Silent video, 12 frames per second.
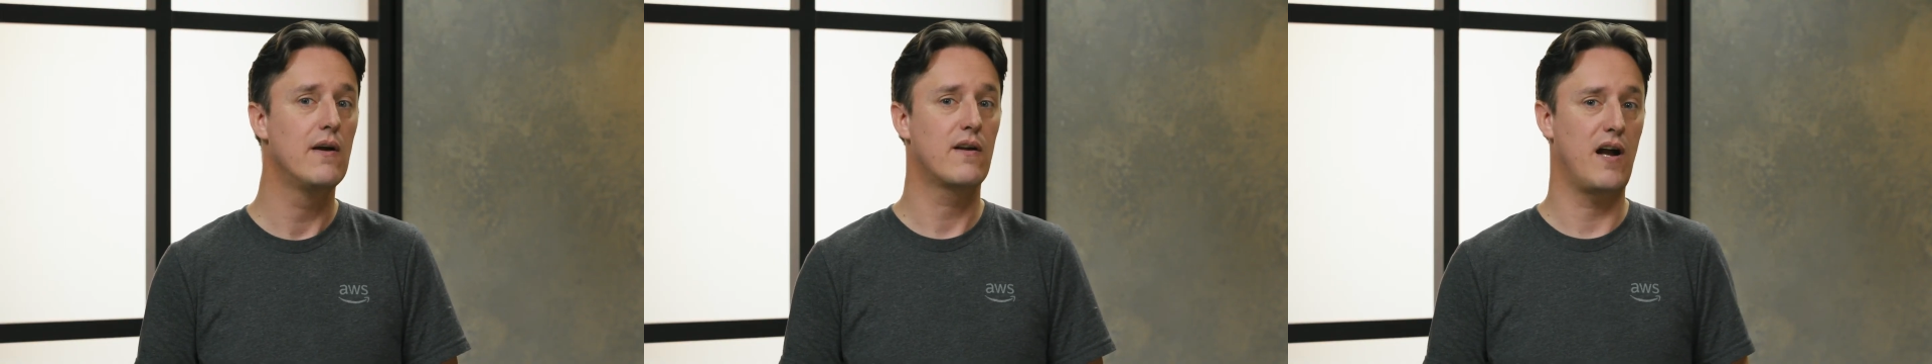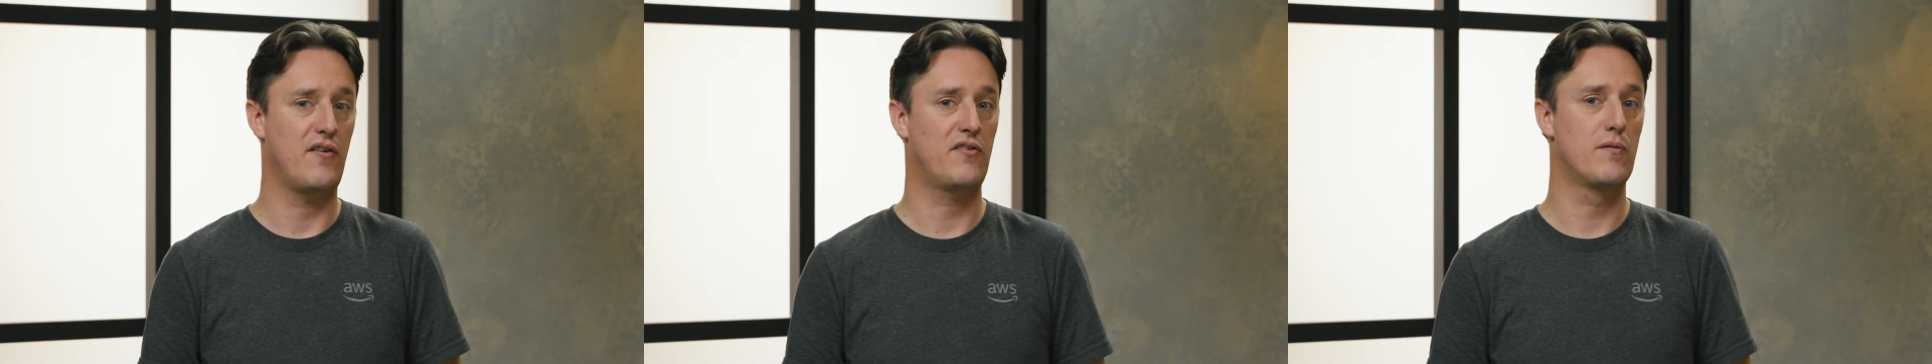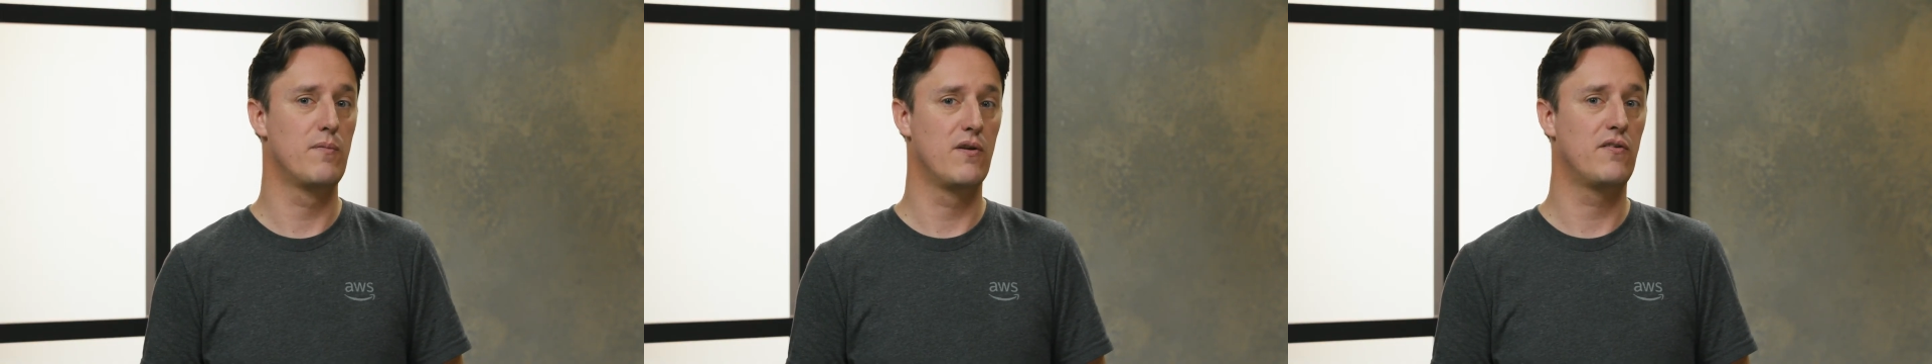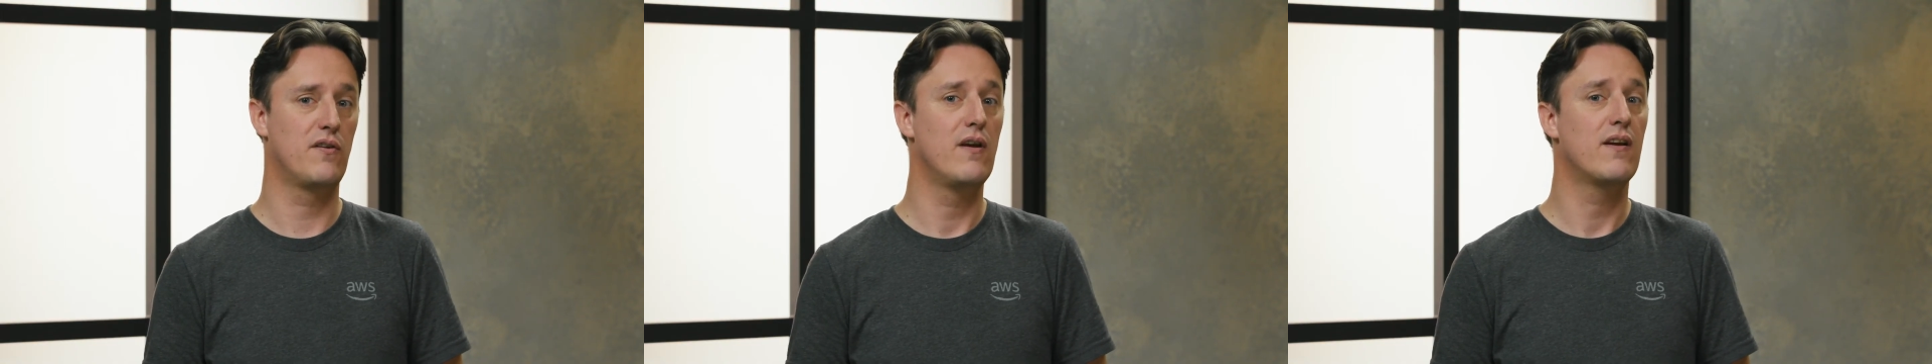
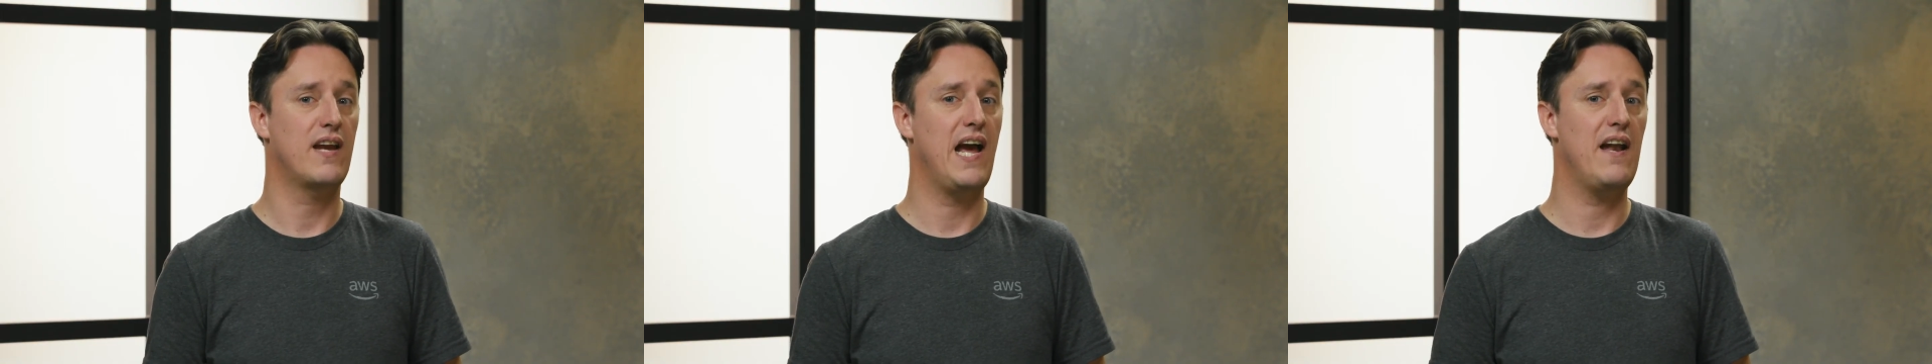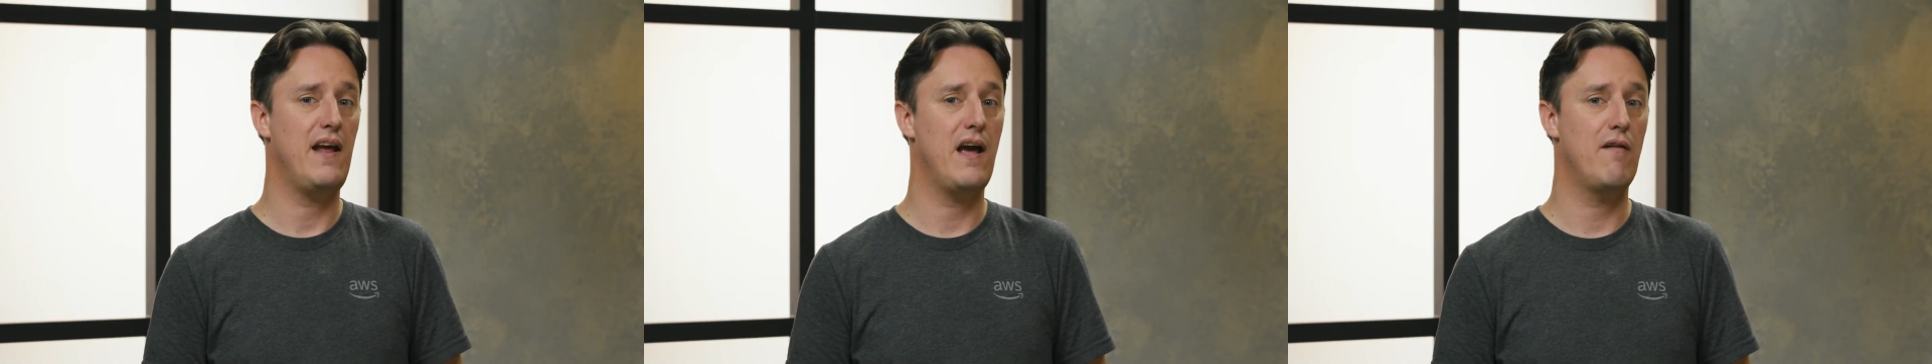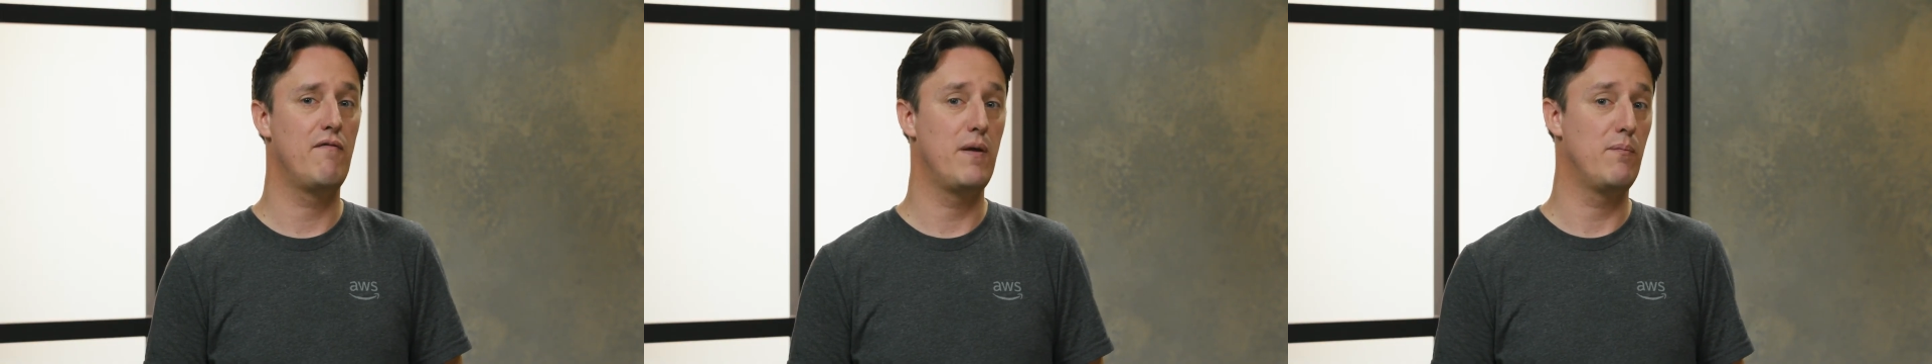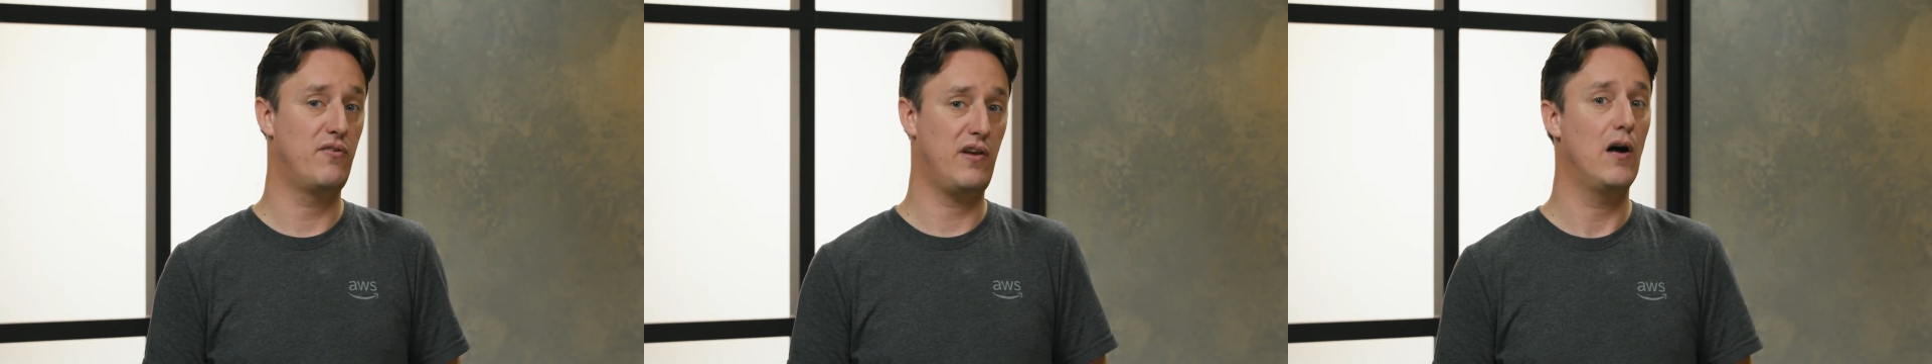customers can have
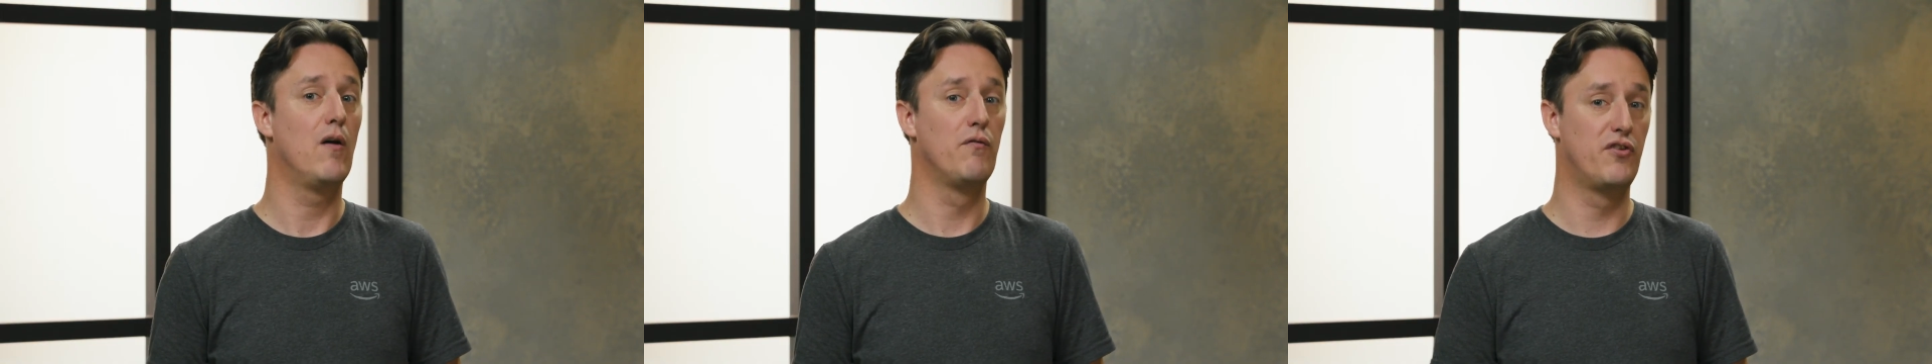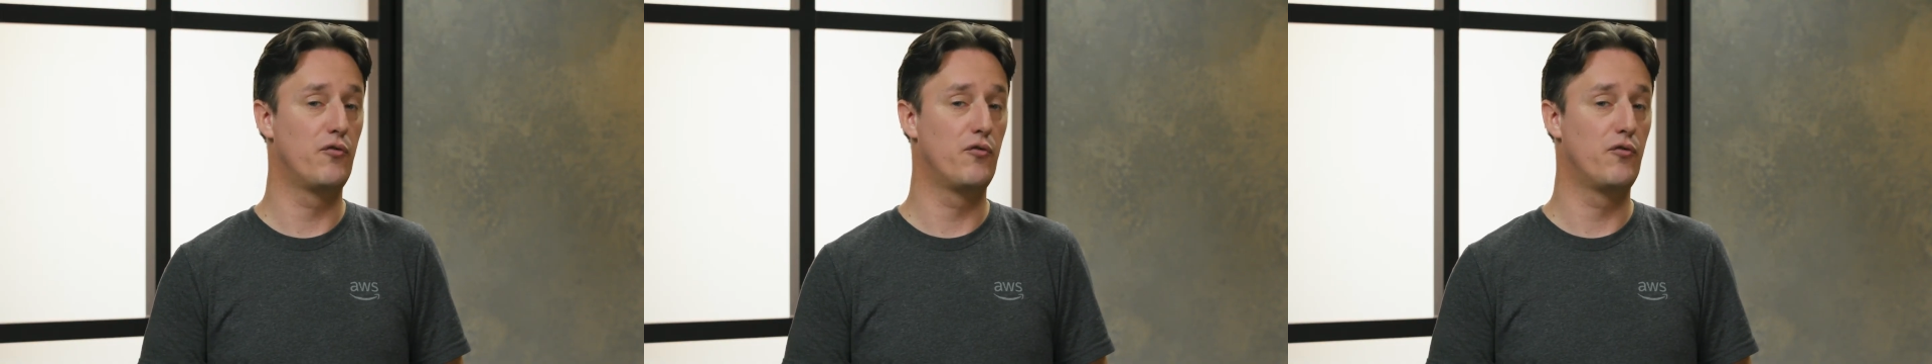themselves